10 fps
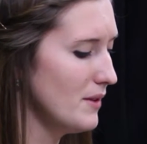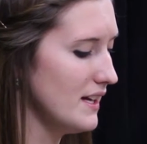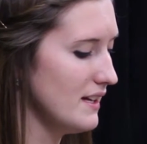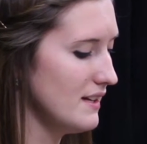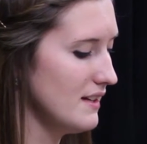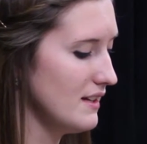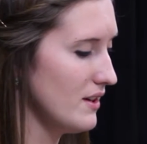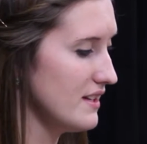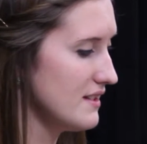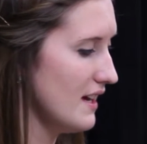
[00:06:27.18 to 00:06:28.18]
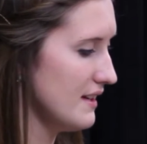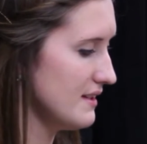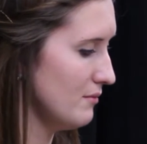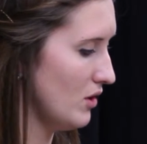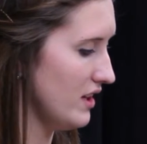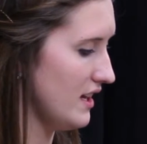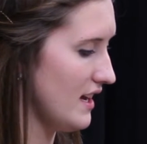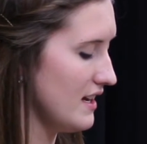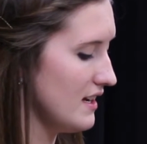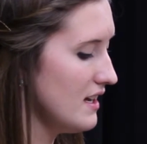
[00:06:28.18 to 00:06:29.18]
But, you know, his testimony,
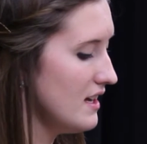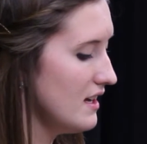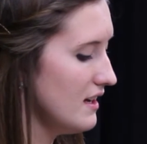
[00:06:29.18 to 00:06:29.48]
and